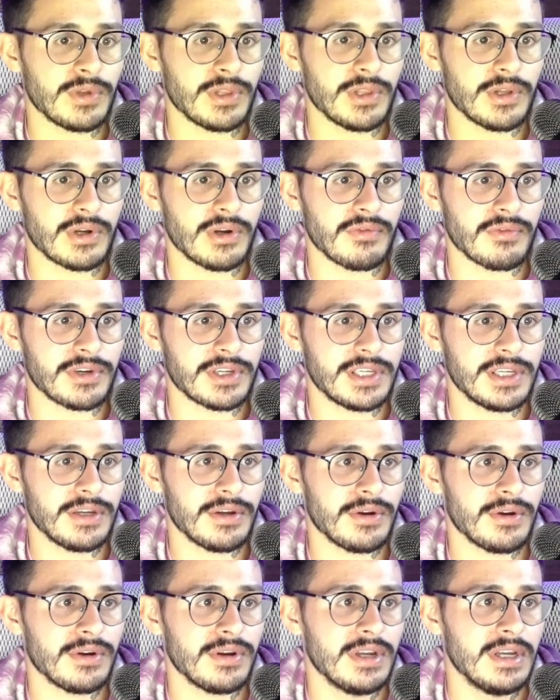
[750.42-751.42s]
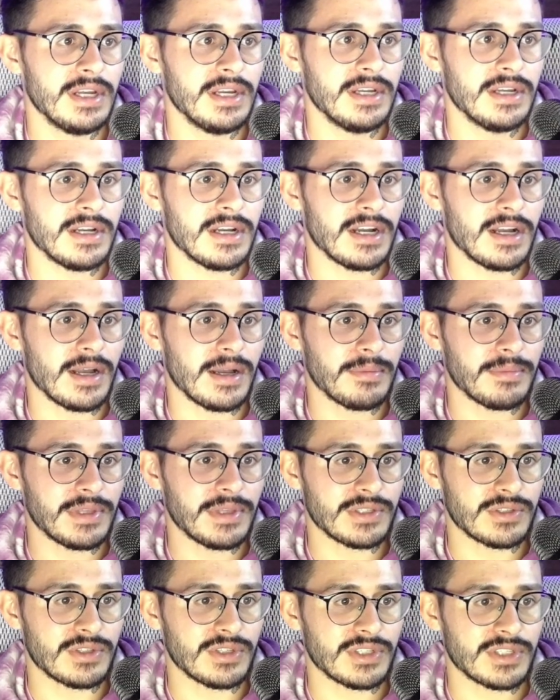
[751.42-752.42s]
if we look over here,
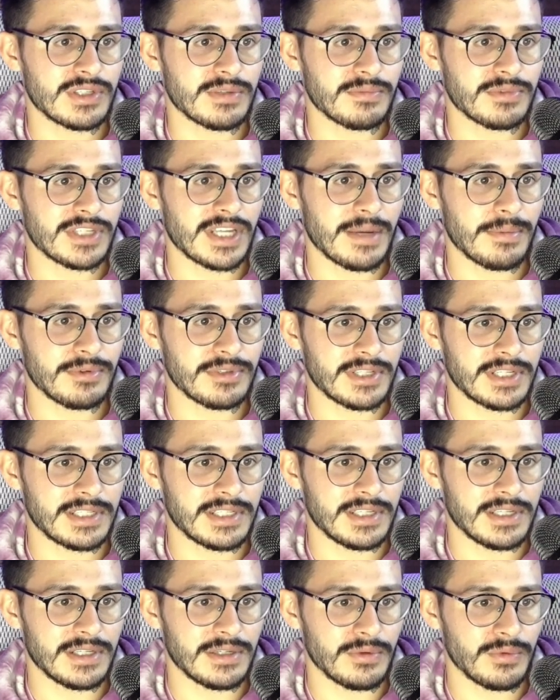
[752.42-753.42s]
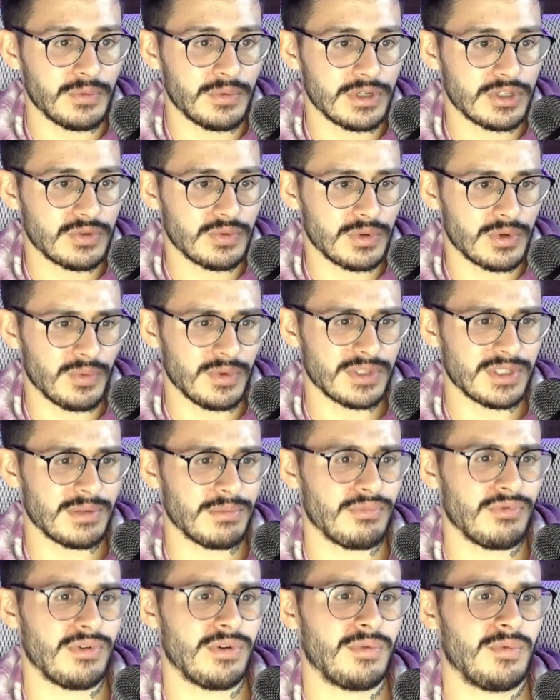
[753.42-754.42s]
these are just some samples I did. Which one
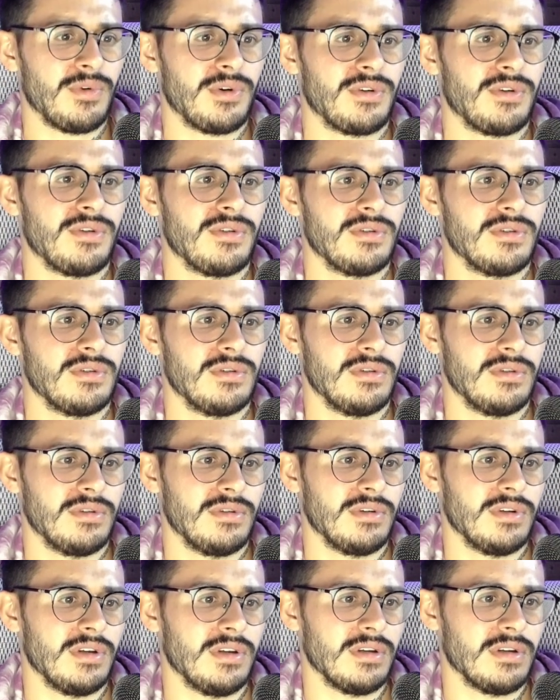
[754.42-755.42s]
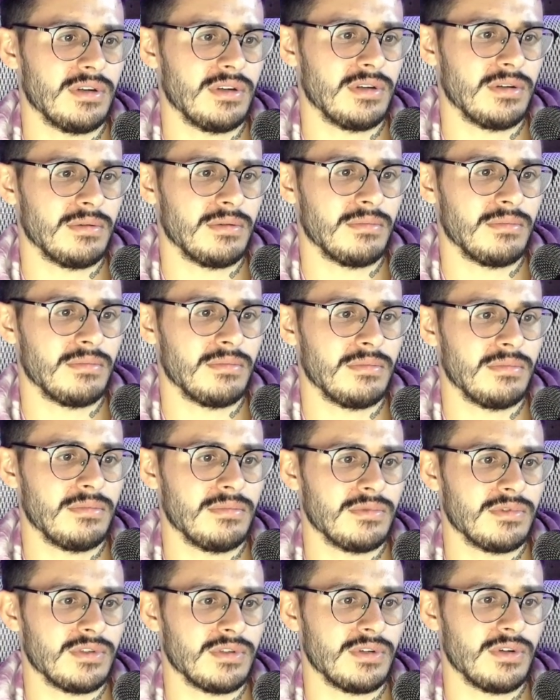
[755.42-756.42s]
was it? Broadwater?
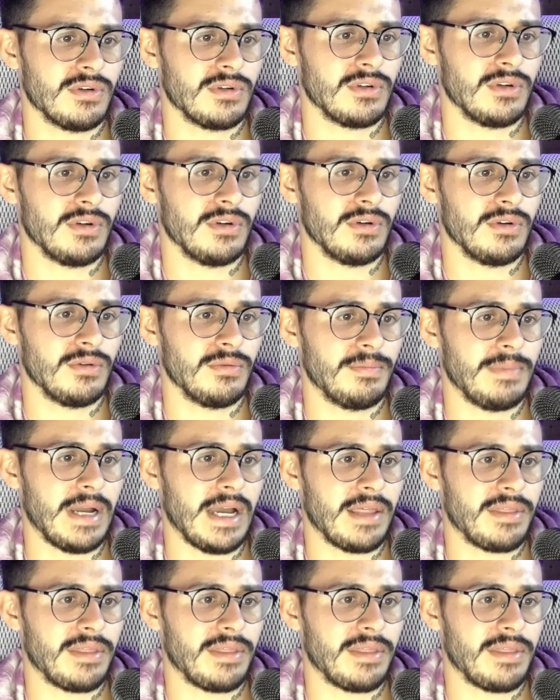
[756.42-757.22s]
Sunoco,